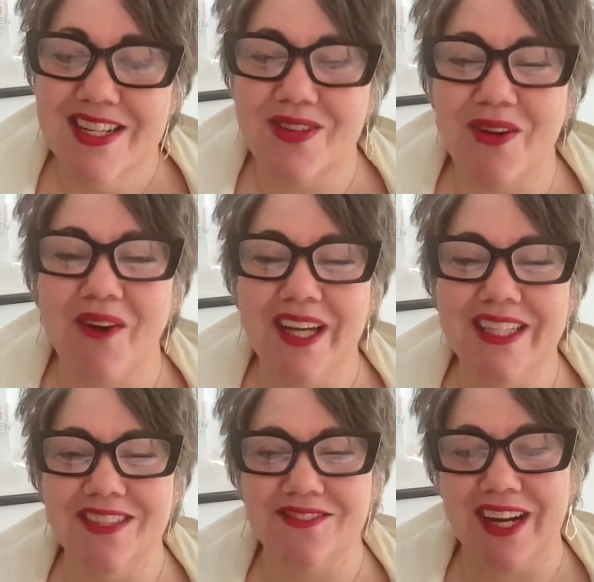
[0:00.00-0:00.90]
So I want
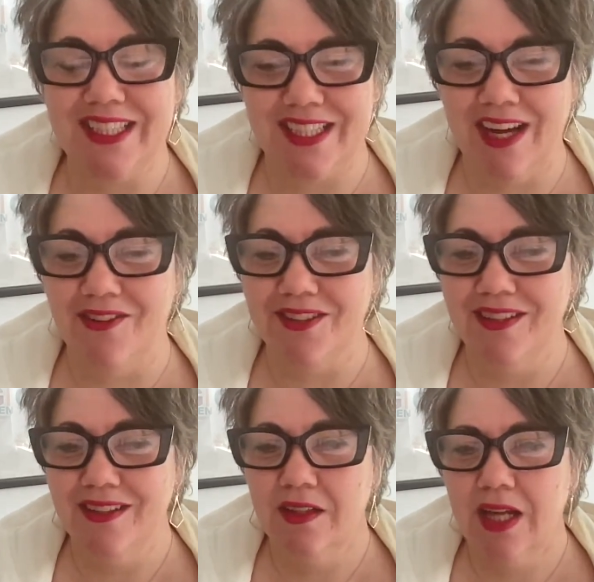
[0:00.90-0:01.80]
you to write down,
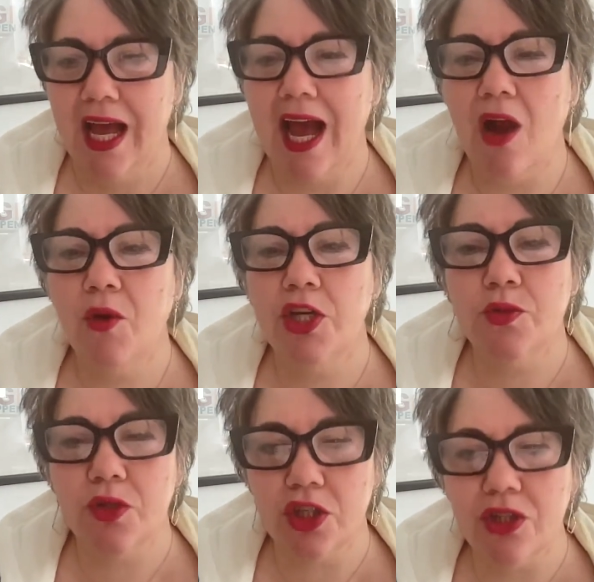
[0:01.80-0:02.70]
how are
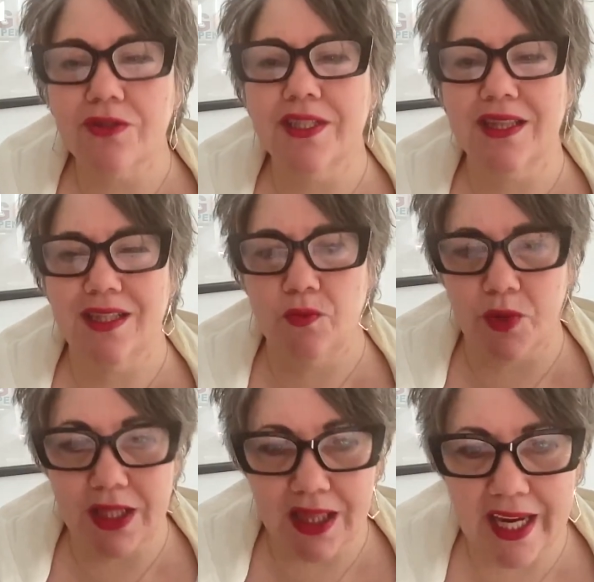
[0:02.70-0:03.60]
you currently
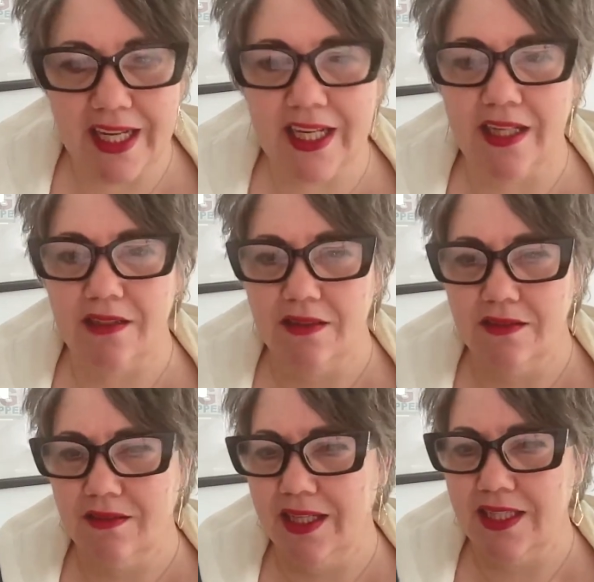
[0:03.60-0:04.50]
relating?
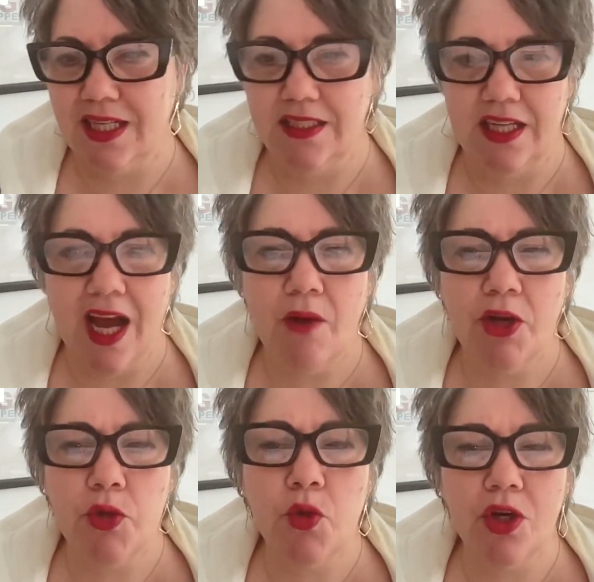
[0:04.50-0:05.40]
Like Stacy, how
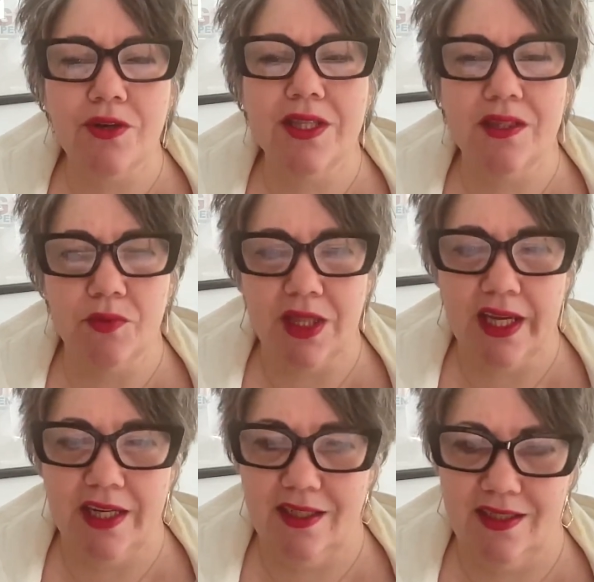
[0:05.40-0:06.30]
are you currently
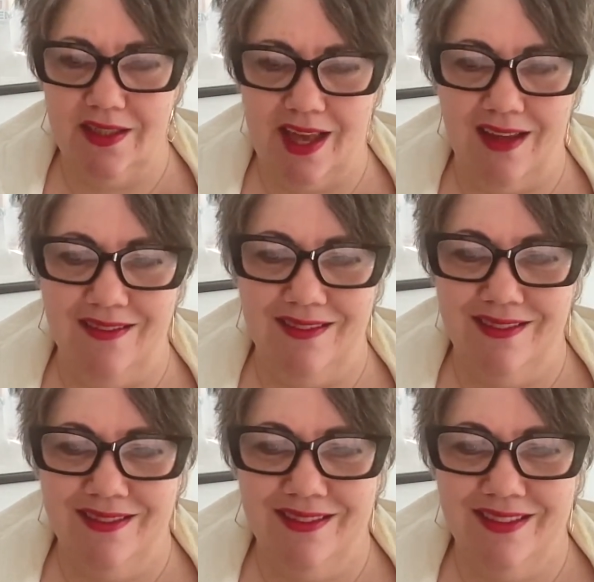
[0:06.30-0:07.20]
relating to
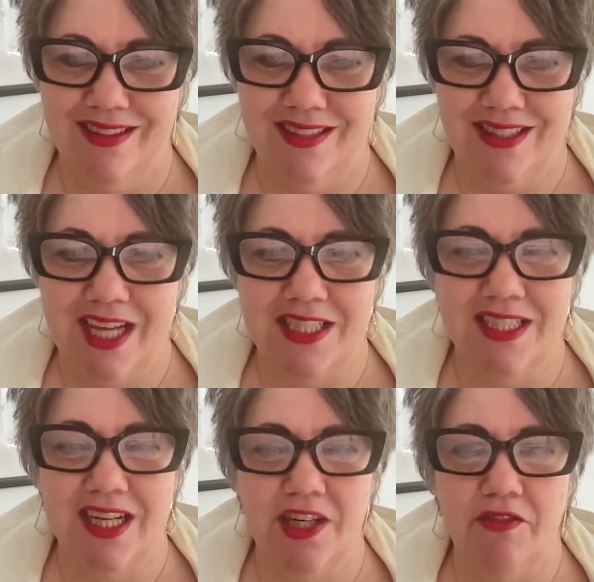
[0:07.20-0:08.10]
that
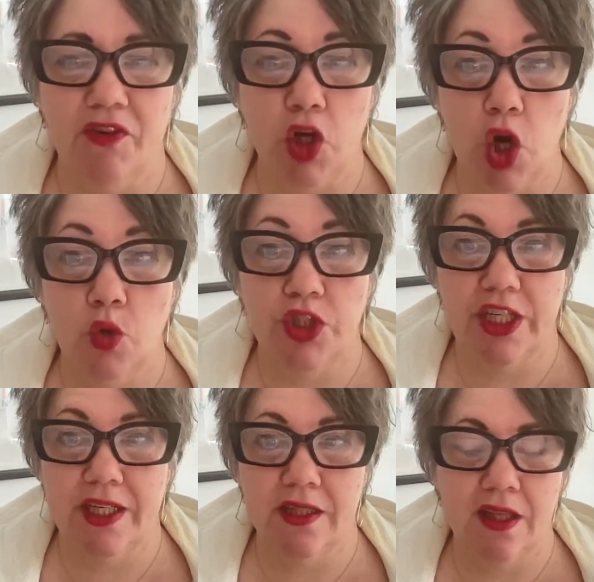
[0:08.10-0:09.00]
desire for
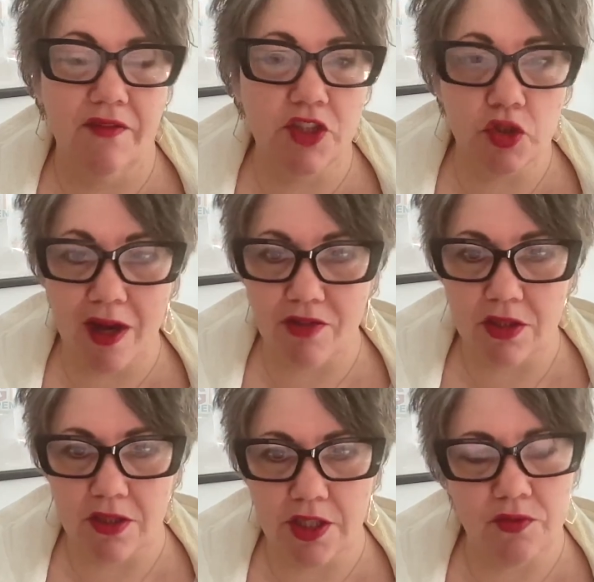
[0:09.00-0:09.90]
coaching and love and
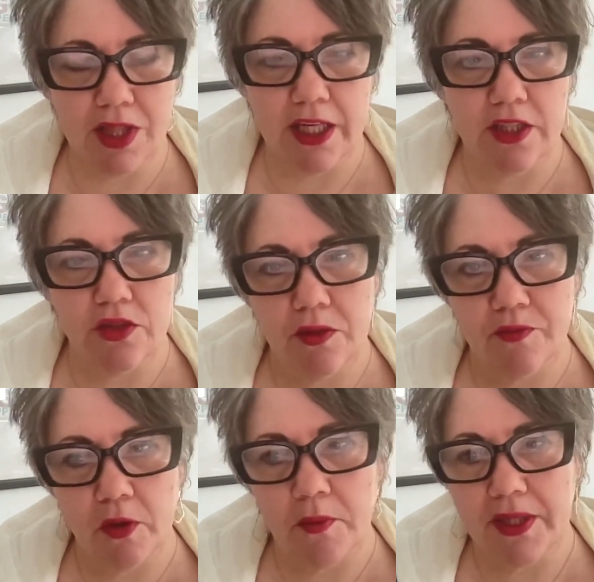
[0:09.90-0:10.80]
travel? Are you relating to
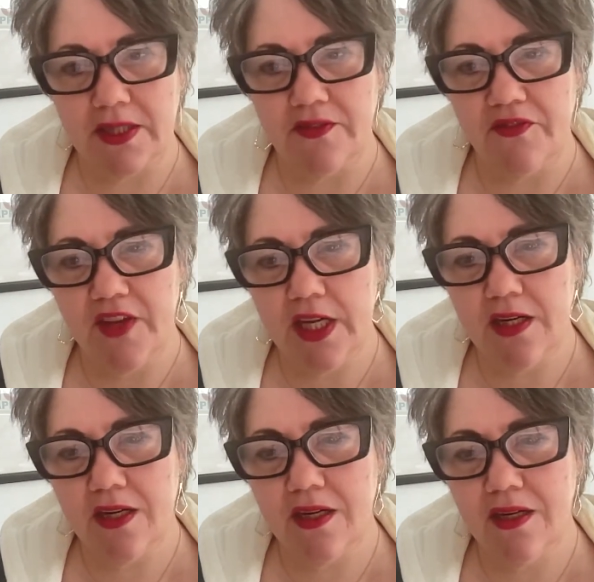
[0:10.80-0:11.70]
it from a place of
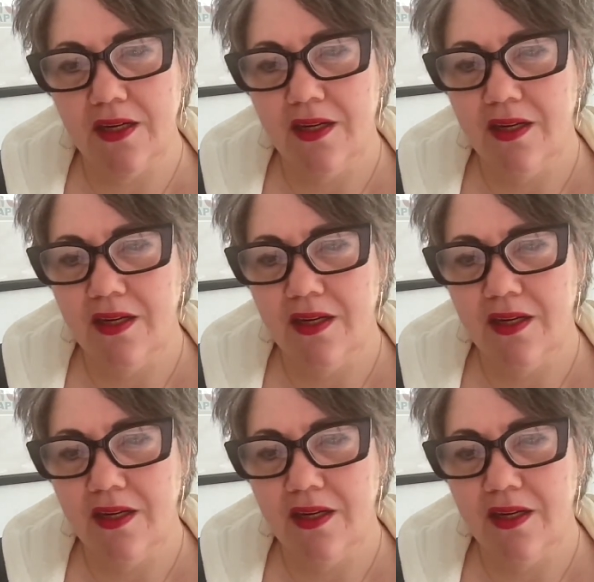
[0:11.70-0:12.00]
fear?